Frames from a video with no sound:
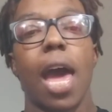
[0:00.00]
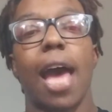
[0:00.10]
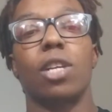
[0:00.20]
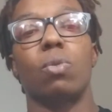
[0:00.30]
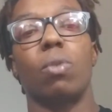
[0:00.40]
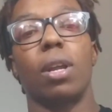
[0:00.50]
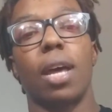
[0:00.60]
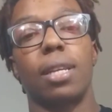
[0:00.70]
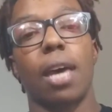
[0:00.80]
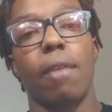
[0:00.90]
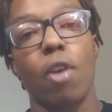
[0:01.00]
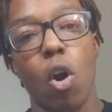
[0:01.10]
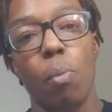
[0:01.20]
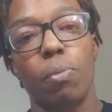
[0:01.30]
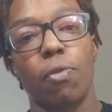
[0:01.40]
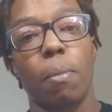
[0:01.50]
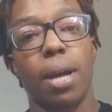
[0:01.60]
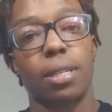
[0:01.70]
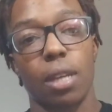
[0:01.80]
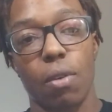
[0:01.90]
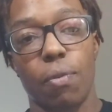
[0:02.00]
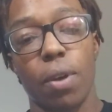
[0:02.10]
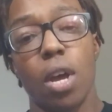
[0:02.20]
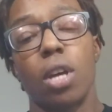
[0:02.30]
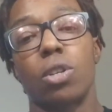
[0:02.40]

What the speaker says: as well as have home for myself.